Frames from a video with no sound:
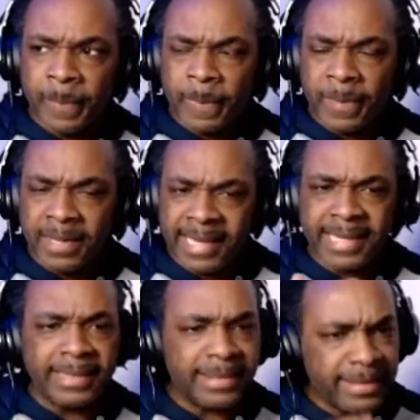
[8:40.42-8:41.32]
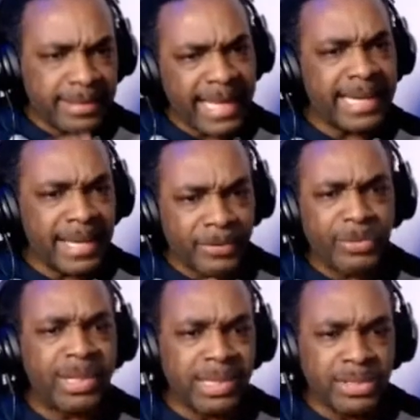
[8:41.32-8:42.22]
like, they they
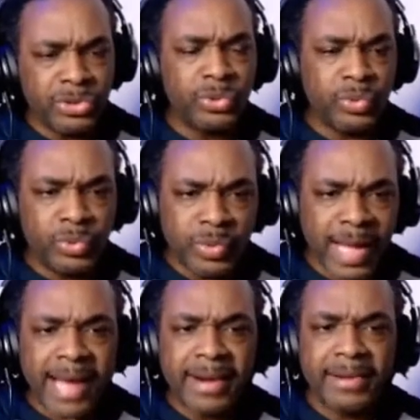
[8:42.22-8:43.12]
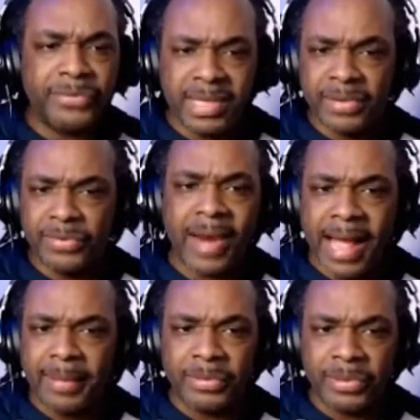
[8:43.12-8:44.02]
really knew how to freaking
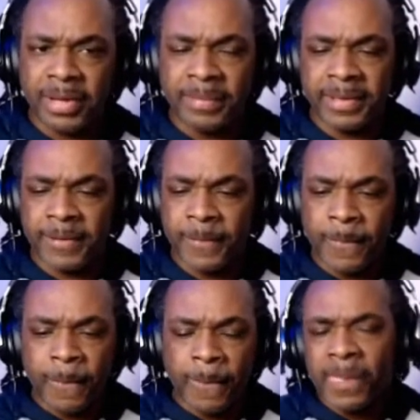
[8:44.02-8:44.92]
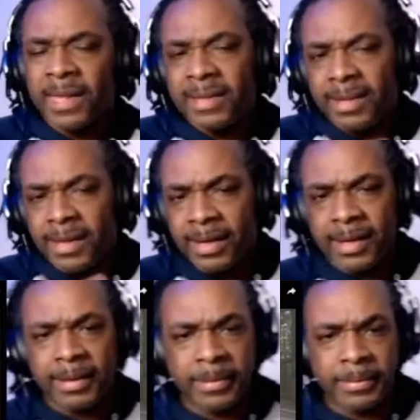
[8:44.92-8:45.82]
rap. You know what I mean?
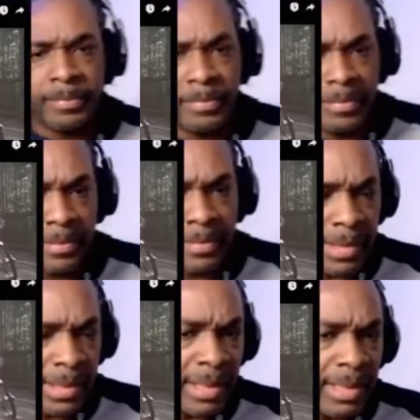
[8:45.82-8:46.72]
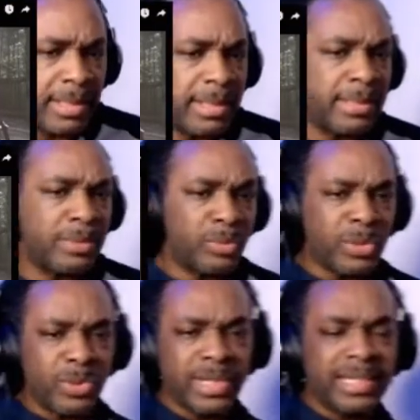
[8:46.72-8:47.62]
um the the
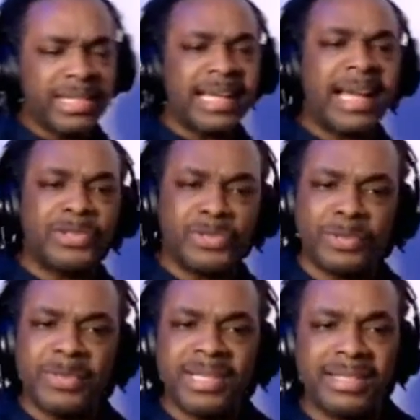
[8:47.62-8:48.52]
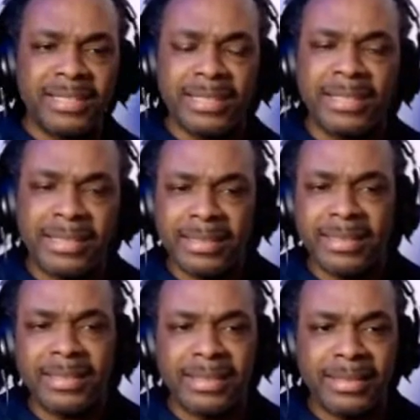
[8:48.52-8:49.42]
one of the guys was mixing the
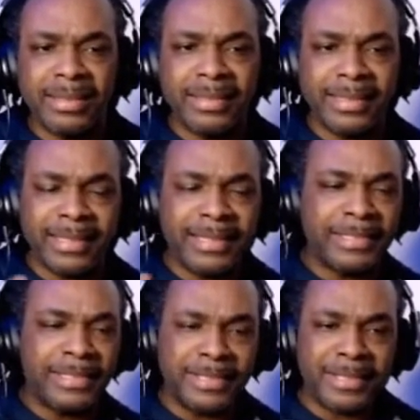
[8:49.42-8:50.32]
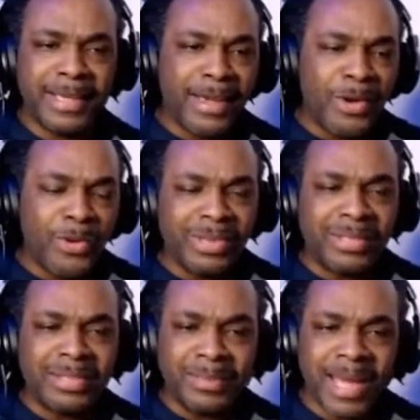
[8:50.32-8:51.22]
the the, the English with the
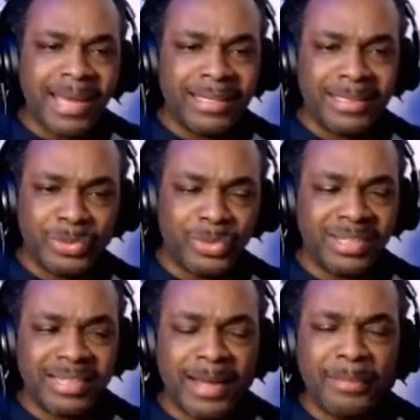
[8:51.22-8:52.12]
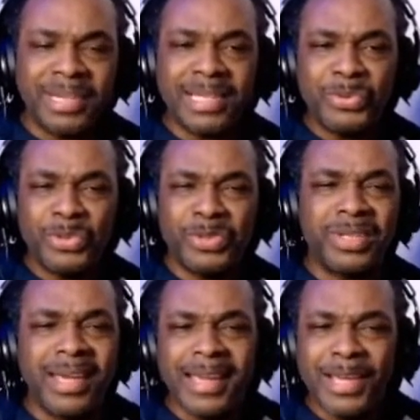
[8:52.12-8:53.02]
Spanish and whatnot, but he was
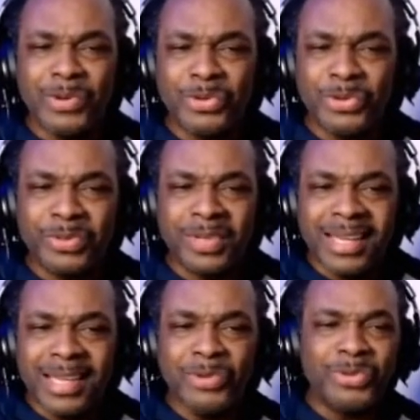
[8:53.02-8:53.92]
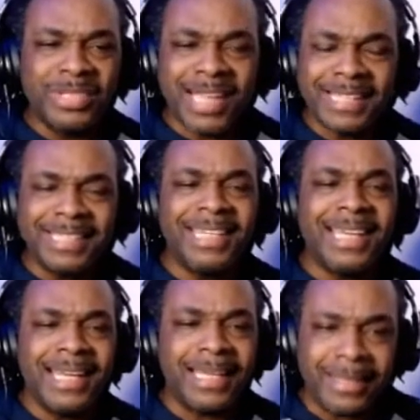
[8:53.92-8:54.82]
he was he was like
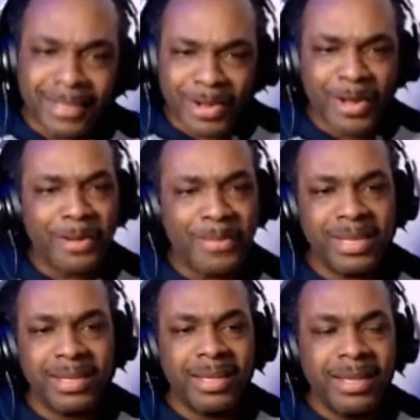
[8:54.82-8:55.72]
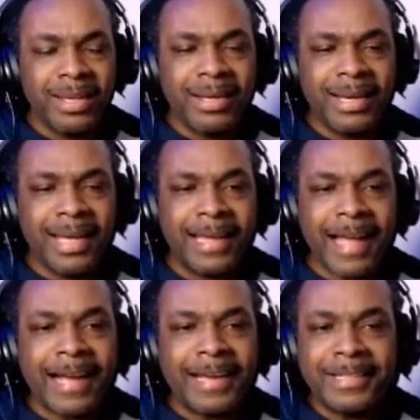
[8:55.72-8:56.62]
cheating. You know what I mean? Like like
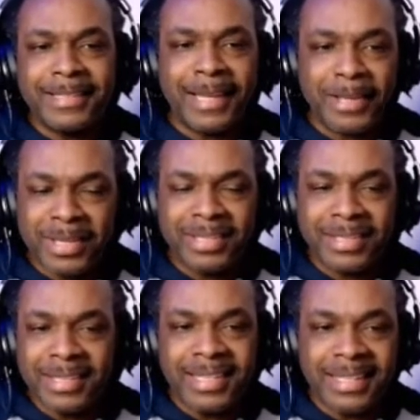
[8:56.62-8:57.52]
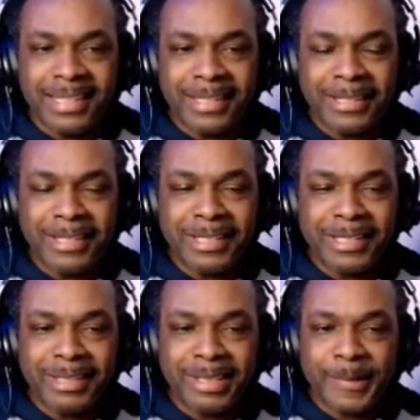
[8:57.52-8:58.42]
I could tell he's he he he he, he,
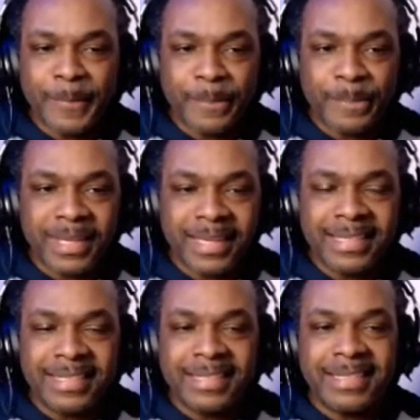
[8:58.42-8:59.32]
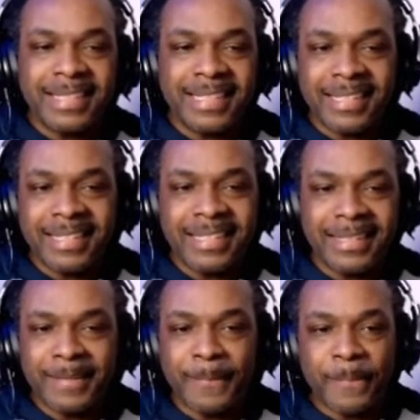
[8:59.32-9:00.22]
he, he, he
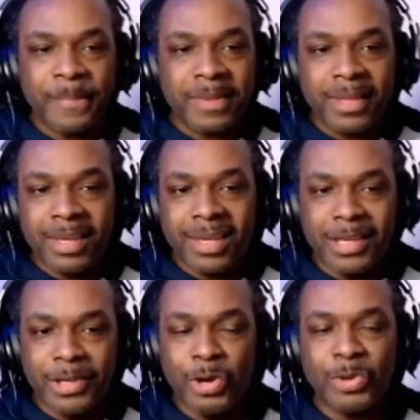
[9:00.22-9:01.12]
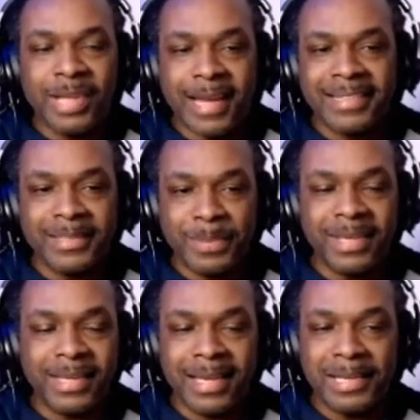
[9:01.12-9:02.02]
he knows how to
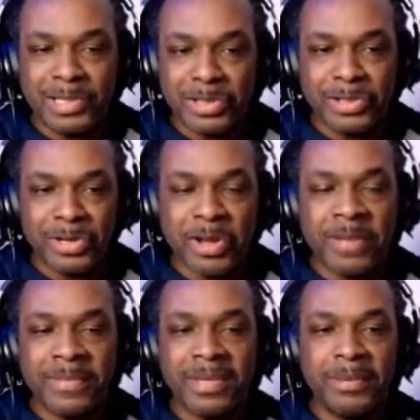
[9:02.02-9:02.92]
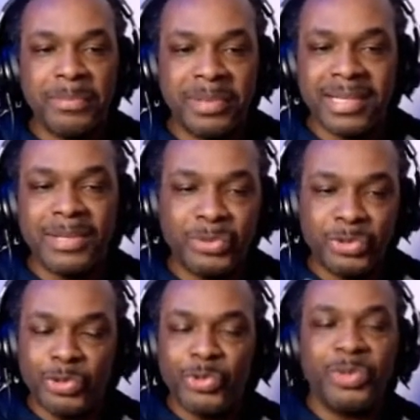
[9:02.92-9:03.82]
speak English, you know what I mean? But he was
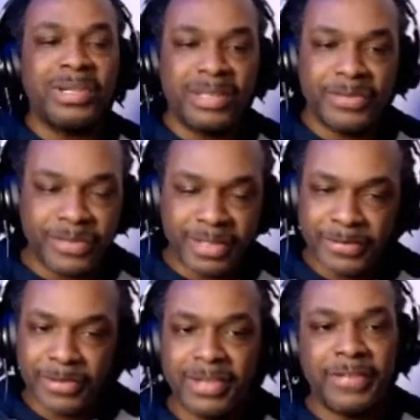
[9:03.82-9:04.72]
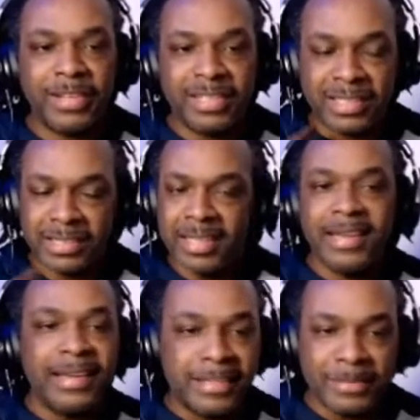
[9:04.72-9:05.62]
doing this for, for, his
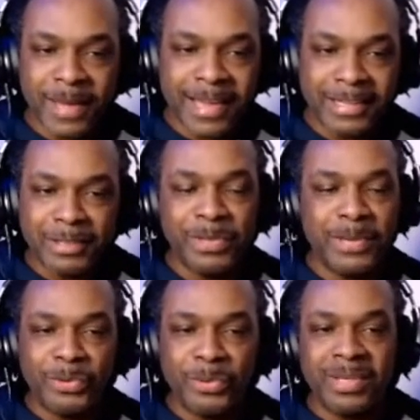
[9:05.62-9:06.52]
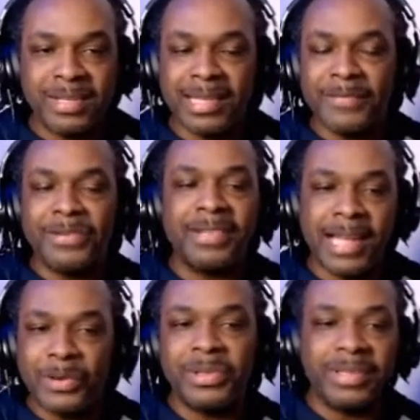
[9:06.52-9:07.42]
Spanish people, because every
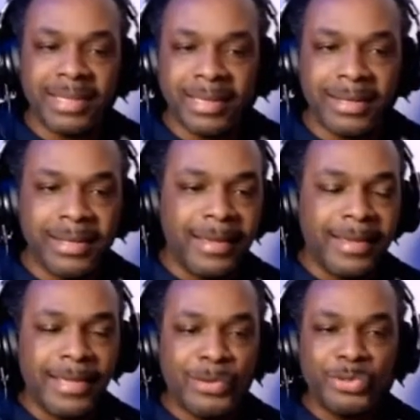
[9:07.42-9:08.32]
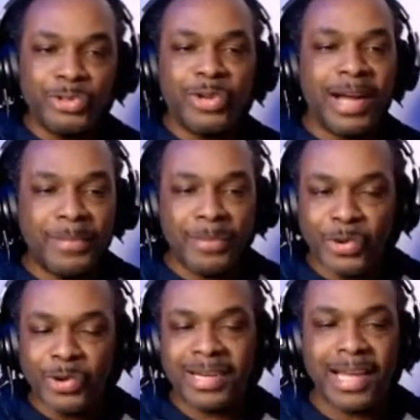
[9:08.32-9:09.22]
now and then he would drop a
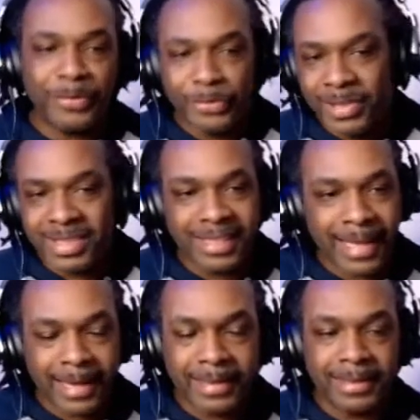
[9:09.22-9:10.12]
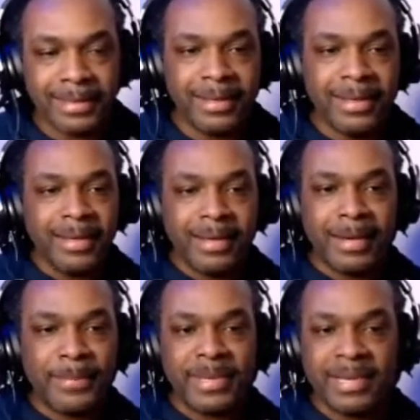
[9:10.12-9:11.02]
word like freestyle in, and
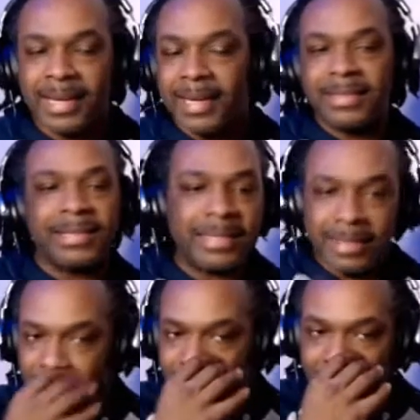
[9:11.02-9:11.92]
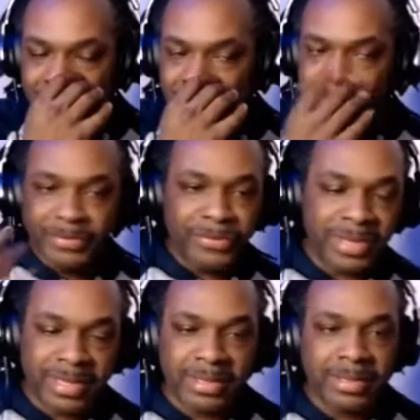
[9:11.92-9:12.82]
I mean, like, that's, that's a parent
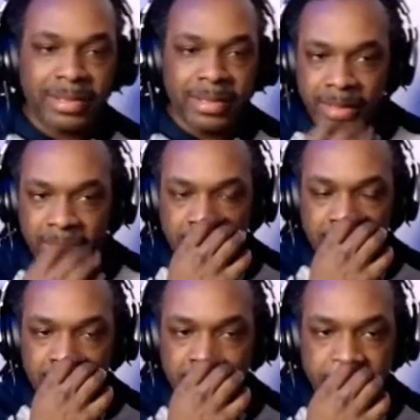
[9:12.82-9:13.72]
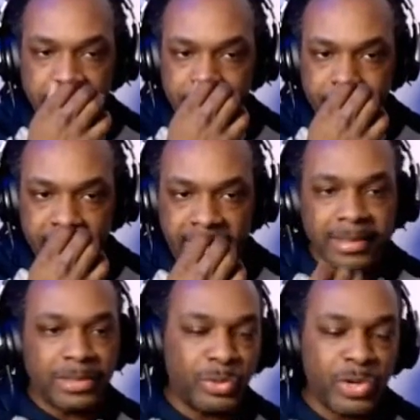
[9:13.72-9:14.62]
freaking um,
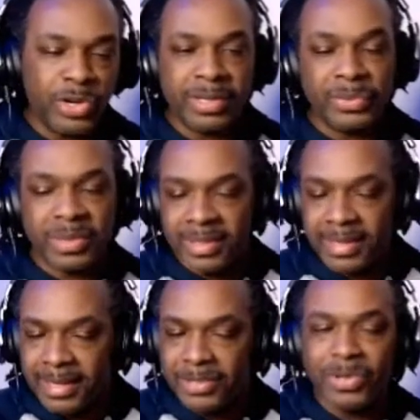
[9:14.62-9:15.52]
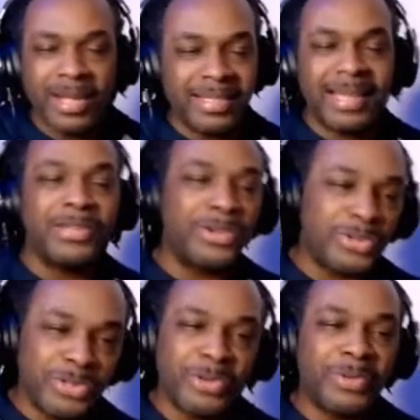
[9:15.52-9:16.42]
English word and whatnot. So I was like, yo,
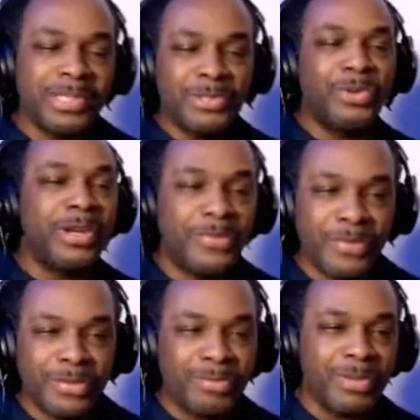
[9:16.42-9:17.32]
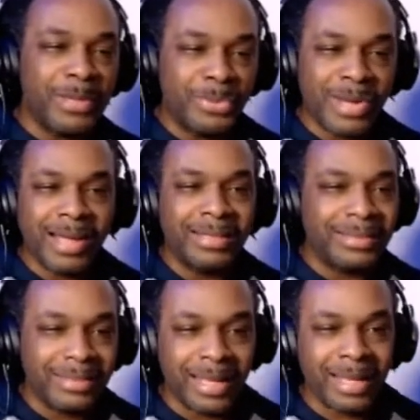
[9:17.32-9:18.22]
you know, he's doing it for his people. I
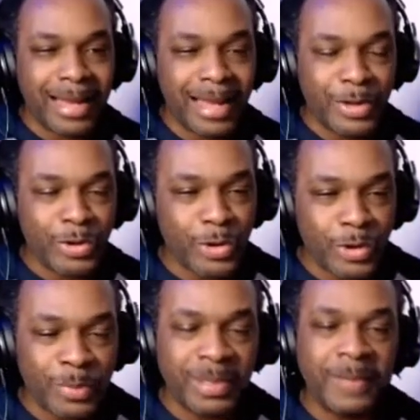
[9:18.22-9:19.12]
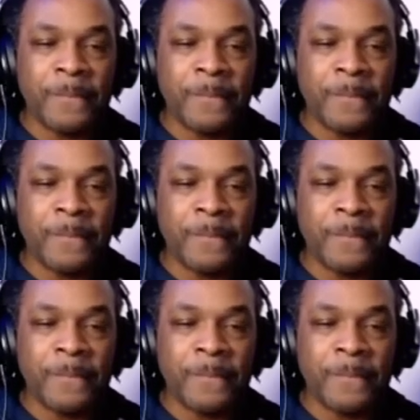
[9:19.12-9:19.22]
understand that, you know what I mean?